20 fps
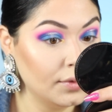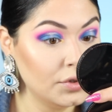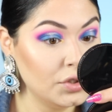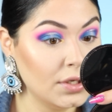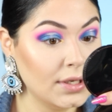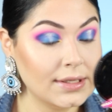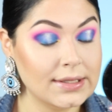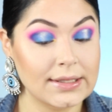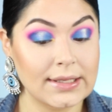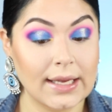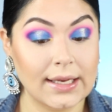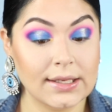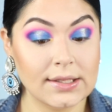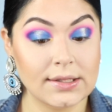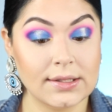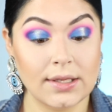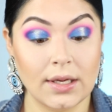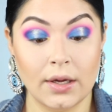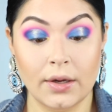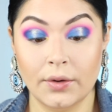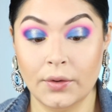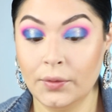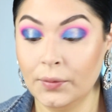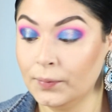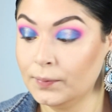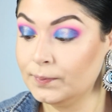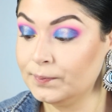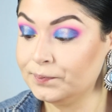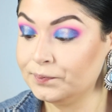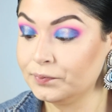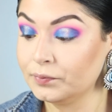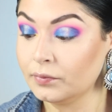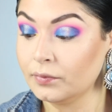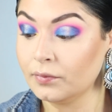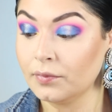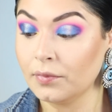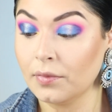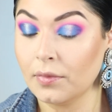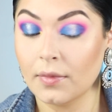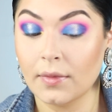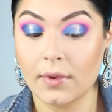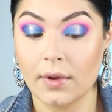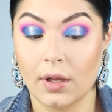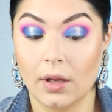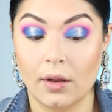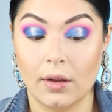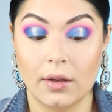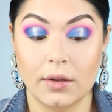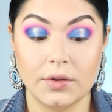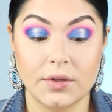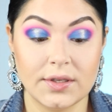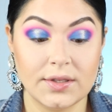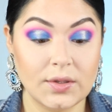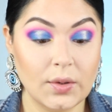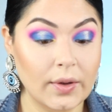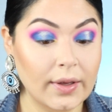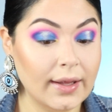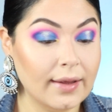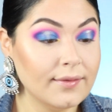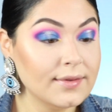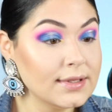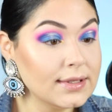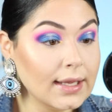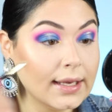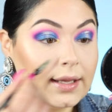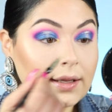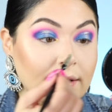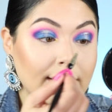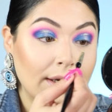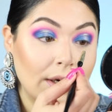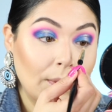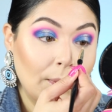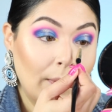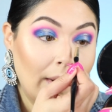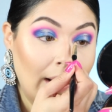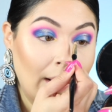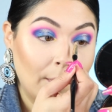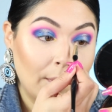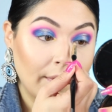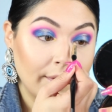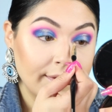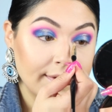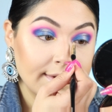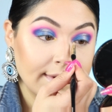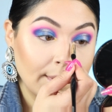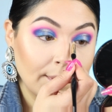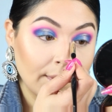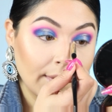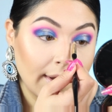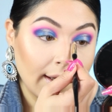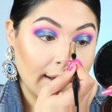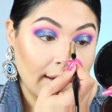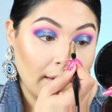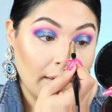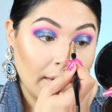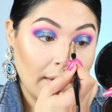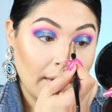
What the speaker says: just like so. Just so it gives like a little pop of something.